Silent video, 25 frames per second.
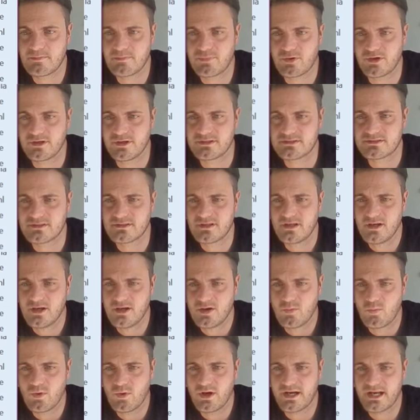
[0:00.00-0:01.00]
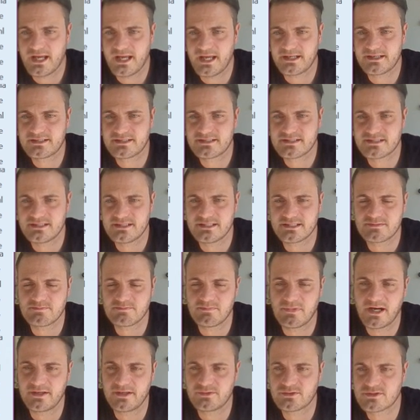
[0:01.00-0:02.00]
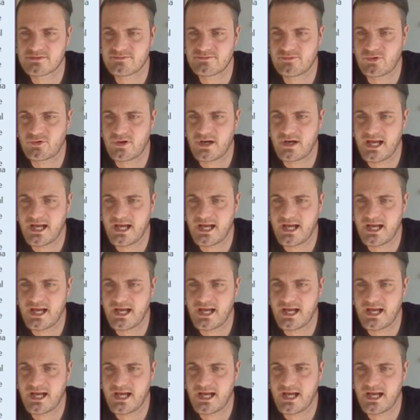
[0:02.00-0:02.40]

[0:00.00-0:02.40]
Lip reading: point when x is minus 4.